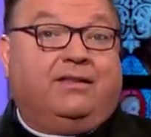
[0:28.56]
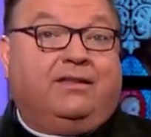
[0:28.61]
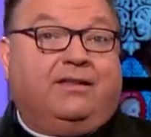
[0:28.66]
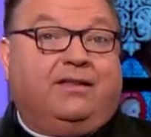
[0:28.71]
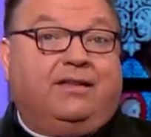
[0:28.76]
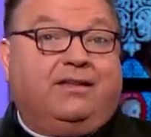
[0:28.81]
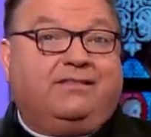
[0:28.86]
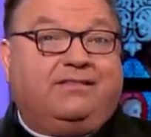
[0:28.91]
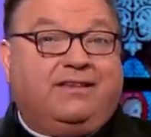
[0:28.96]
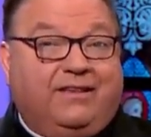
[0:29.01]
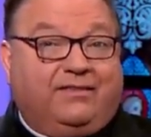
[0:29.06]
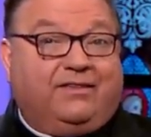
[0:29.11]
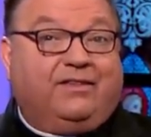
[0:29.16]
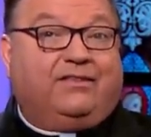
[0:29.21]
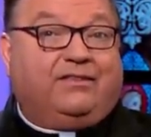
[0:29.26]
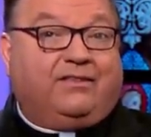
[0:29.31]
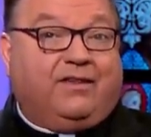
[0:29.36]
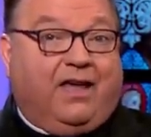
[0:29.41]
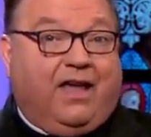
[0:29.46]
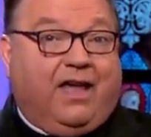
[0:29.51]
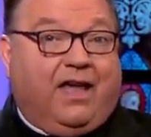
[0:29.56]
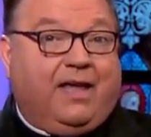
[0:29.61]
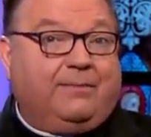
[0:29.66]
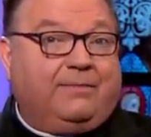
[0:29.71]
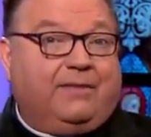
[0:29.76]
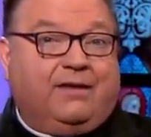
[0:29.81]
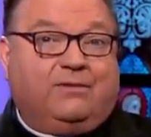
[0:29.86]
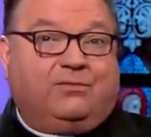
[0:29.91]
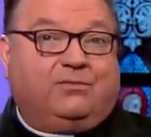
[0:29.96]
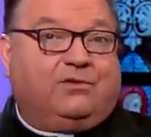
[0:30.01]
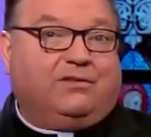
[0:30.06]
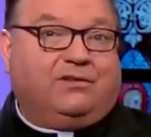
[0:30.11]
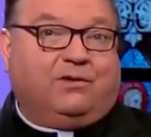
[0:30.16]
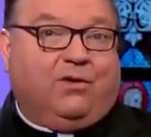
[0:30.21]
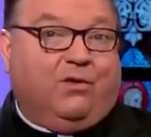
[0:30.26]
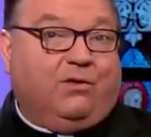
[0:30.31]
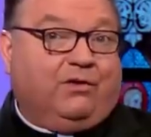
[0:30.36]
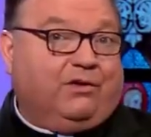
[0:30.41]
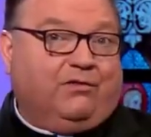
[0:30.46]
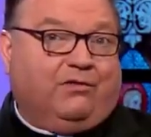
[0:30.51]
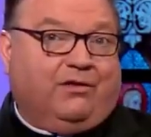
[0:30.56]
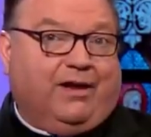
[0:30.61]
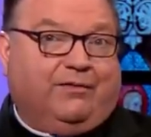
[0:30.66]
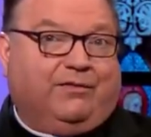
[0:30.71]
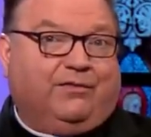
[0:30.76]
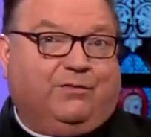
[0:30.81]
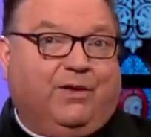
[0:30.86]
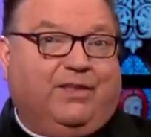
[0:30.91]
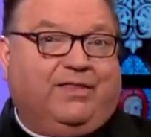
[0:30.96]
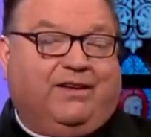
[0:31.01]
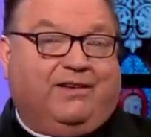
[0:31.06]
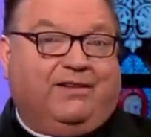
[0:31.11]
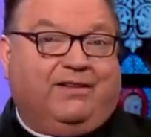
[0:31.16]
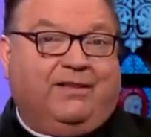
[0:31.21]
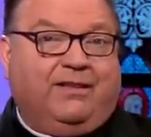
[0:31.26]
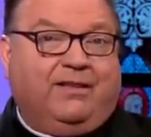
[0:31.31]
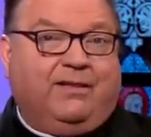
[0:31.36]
In Jesus' time, there weren't autographs, were there?